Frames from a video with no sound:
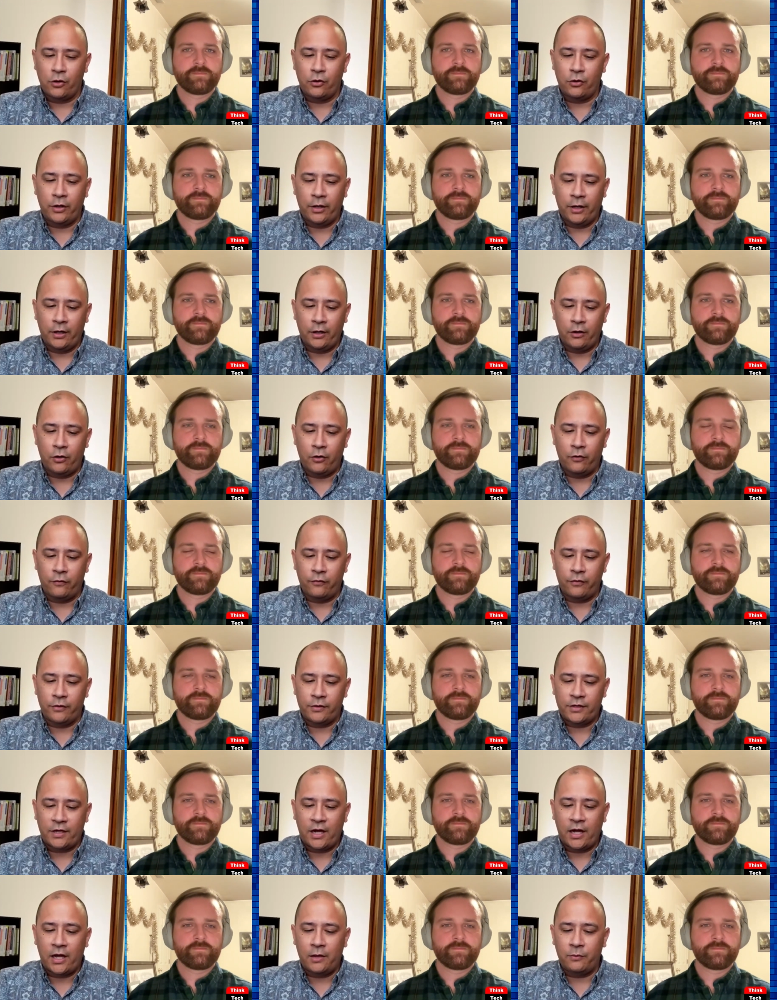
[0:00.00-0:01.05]
Speaker 1: zoning
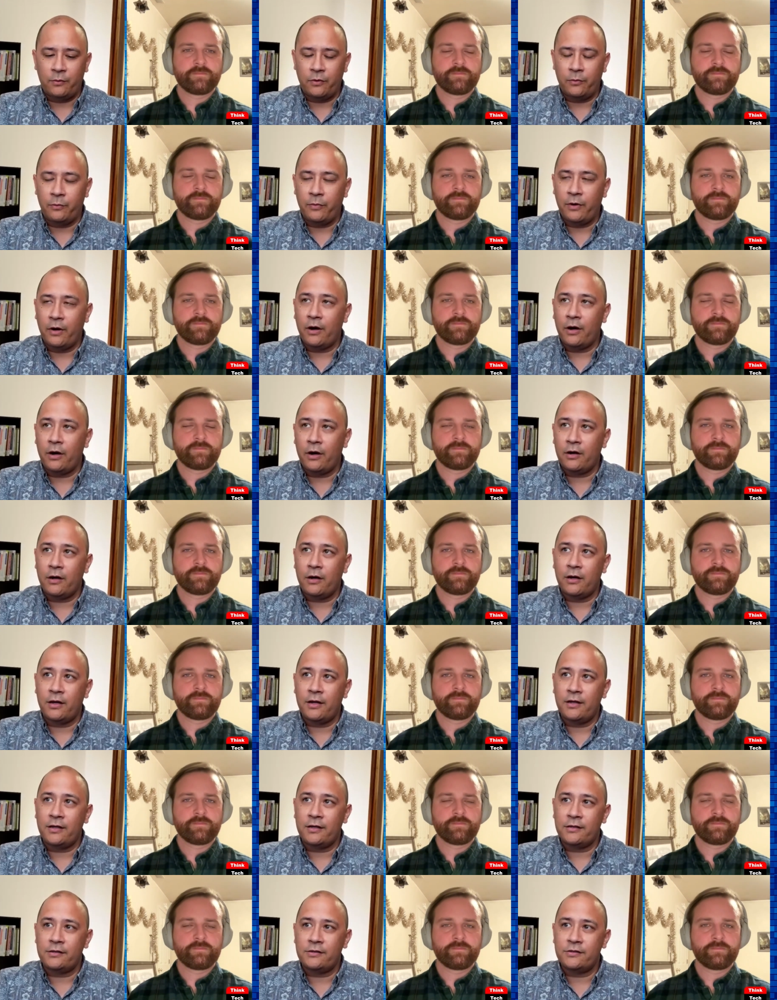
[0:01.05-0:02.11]
over time in
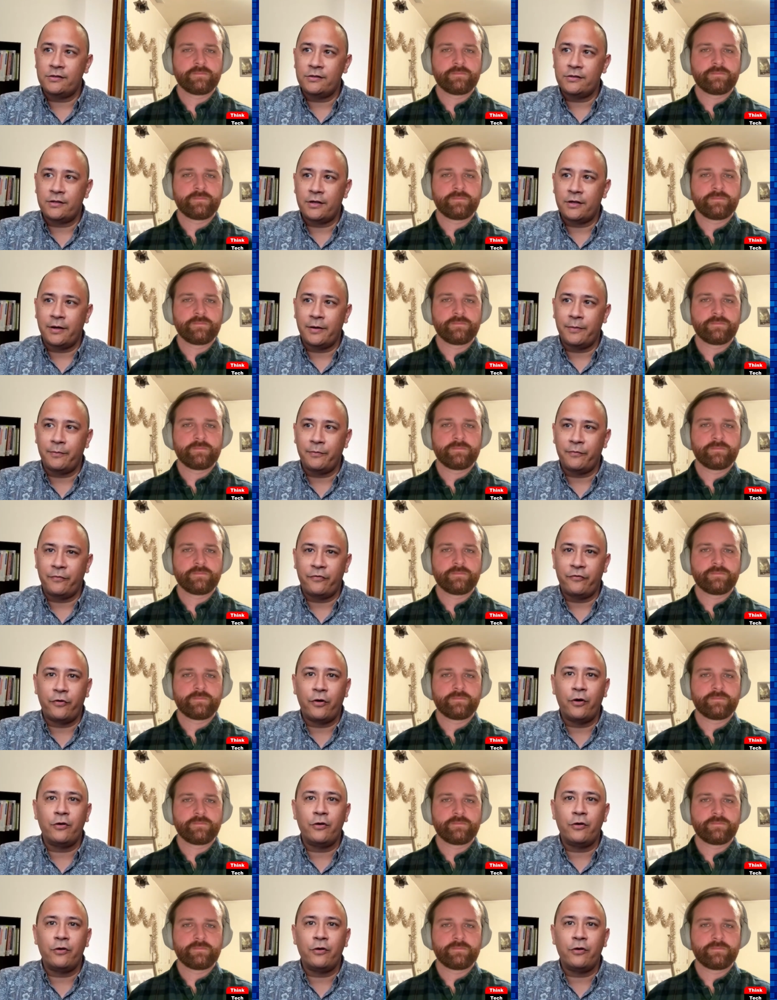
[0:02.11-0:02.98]
America has um,